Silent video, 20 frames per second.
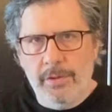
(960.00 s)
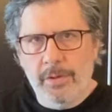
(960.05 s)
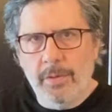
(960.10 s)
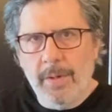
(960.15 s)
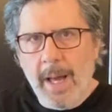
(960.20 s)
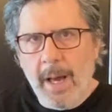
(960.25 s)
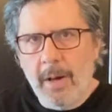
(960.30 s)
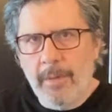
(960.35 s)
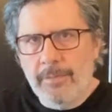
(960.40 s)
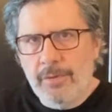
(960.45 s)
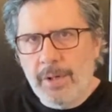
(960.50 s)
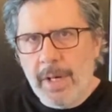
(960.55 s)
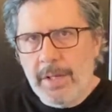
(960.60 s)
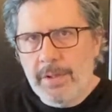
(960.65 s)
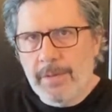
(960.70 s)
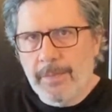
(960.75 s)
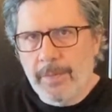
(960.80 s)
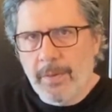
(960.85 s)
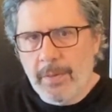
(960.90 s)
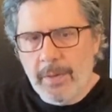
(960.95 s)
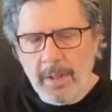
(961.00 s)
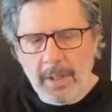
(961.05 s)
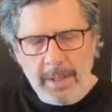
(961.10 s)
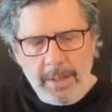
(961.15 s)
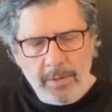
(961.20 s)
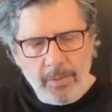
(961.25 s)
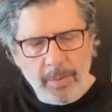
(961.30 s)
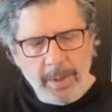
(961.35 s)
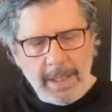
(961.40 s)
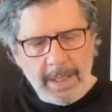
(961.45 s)
So now I've transferred the
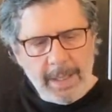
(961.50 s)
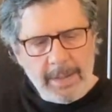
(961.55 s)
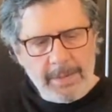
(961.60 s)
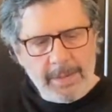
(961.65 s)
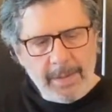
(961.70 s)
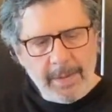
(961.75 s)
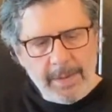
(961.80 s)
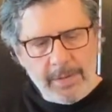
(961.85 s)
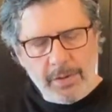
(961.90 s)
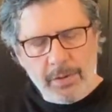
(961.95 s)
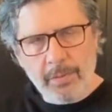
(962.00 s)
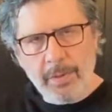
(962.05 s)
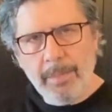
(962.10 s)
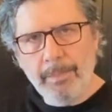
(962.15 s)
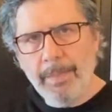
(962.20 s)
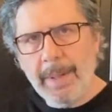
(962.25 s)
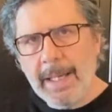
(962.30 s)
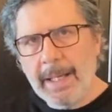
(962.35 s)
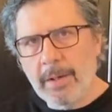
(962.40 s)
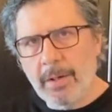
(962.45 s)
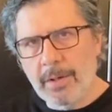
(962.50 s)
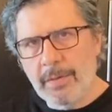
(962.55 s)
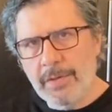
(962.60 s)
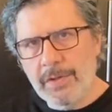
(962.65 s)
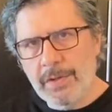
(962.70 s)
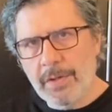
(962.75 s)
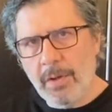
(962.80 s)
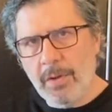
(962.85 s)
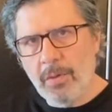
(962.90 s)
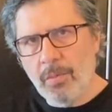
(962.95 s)
linguini into these 3 beakers
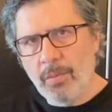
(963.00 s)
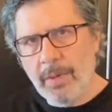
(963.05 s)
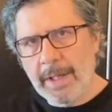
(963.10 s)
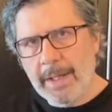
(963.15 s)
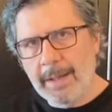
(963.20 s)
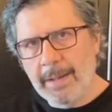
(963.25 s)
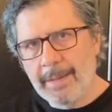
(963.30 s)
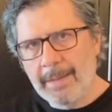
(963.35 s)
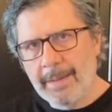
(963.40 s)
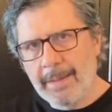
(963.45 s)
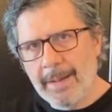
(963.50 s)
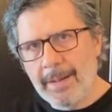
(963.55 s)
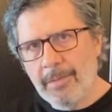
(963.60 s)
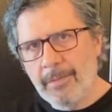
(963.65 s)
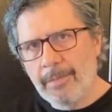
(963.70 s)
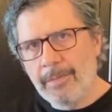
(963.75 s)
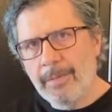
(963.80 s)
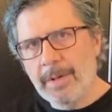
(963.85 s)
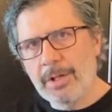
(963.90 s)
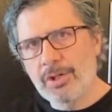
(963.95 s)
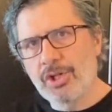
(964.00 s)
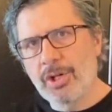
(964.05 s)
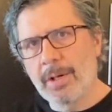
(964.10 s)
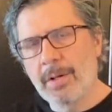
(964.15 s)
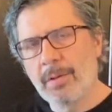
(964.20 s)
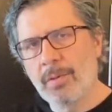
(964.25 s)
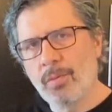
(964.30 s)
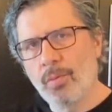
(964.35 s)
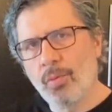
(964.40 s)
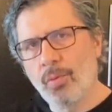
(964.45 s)
so that we can
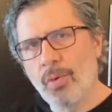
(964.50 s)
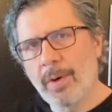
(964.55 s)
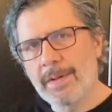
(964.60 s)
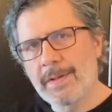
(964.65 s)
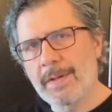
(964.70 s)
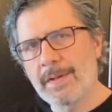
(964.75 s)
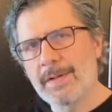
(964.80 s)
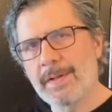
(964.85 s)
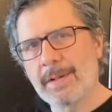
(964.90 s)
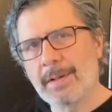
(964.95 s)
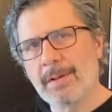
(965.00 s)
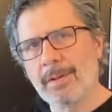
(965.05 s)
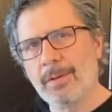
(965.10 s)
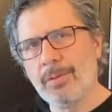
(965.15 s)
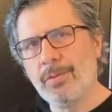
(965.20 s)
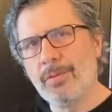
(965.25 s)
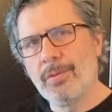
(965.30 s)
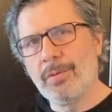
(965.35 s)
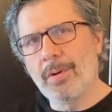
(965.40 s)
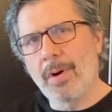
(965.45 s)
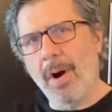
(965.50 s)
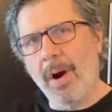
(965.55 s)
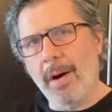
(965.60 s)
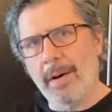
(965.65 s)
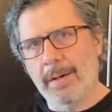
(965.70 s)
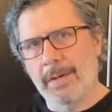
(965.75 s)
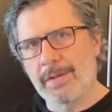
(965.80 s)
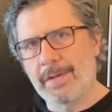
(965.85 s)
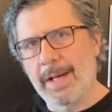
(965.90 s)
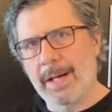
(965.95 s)
envision what does the gluten
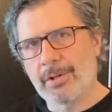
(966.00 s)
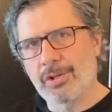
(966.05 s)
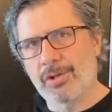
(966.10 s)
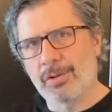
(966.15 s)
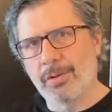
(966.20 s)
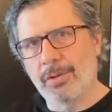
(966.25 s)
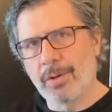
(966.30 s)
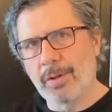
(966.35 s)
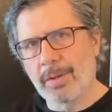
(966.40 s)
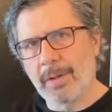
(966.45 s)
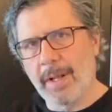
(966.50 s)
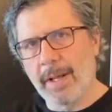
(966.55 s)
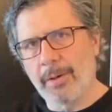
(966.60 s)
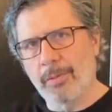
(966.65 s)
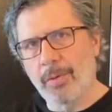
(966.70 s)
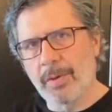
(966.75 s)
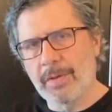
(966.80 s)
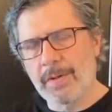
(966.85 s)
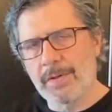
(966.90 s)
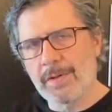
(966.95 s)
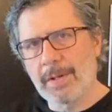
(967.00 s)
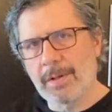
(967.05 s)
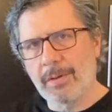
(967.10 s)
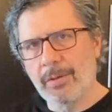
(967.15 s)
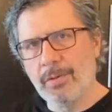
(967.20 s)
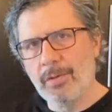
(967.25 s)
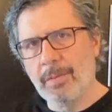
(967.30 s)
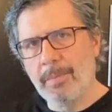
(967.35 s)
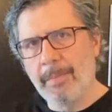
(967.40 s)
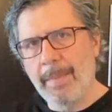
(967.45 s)
architecture look like? What does the
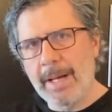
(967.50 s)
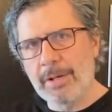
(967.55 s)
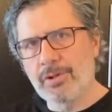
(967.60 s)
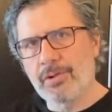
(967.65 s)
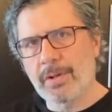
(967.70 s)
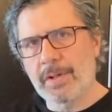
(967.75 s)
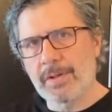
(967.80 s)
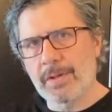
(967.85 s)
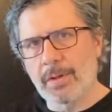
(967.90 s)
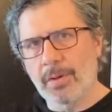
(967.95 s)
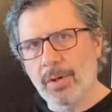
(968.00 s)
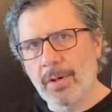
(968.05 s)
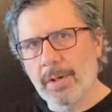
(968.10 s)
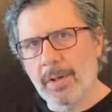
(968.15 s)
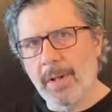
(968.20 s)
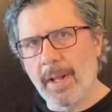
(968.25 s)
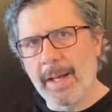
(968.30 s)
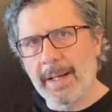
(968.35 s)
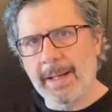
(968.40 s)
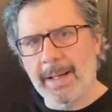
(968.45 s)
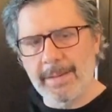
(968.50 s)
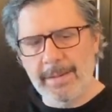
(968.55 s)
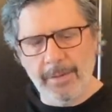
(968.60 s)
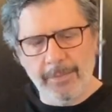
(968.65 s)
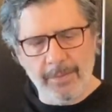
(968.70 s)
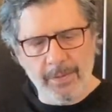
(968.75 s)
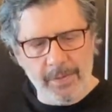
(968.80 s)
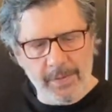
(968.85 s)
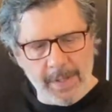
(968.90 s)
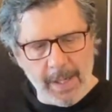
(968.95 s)
gluten matrix look like at
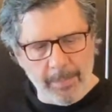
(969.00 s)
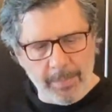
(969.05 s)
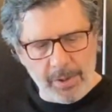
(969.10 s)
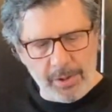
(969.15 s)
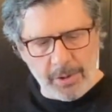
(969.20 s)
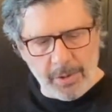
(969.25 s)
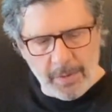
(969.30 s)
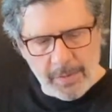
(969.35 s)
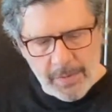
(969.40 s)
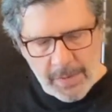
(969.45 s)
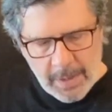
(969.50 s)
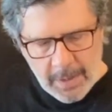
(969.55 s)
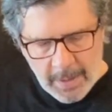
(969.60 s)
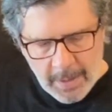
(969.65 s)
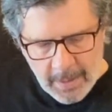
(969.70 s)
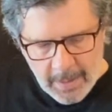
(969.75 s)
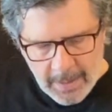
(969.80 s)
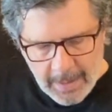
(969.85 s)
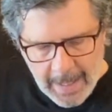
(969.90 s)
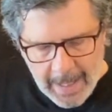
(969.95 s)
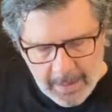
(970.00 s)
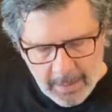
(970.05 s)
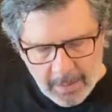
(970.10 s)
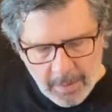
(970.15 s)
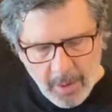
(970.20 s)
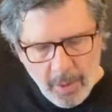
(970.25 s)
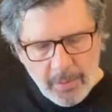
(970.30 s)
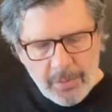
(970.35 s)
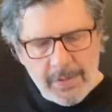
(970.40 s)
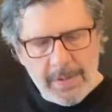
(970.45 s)
different temperatures? At
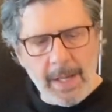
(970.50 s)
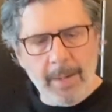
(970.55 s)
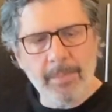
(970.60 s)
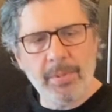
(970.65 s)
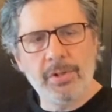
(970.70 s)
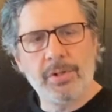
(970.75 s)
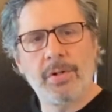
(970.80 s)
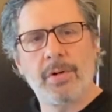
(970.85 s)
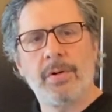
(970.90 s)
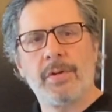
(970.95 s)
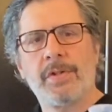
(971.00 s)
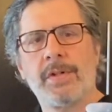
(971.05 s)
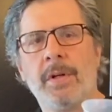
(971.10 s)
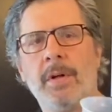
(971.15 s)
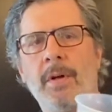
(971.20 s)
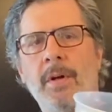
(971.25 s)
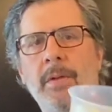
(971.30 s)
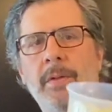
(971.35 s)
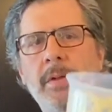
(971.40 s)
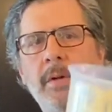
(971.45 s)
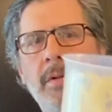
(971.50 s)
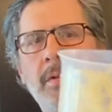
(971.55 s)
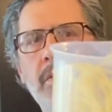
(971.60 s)
low temperatures, the